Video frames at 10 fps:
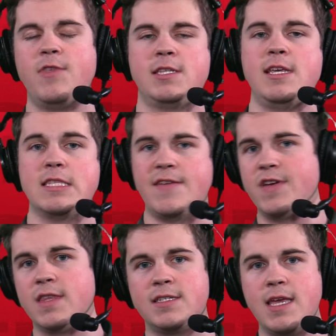the scene.
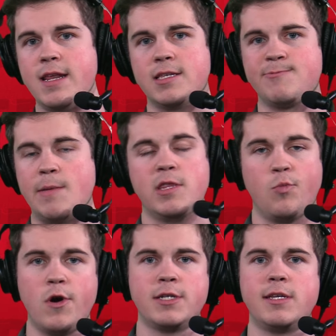Leaving the scene is probably the
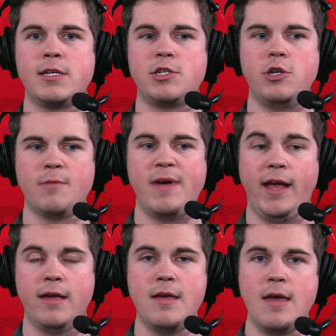worst decision you can
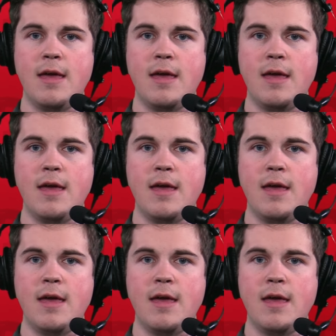make.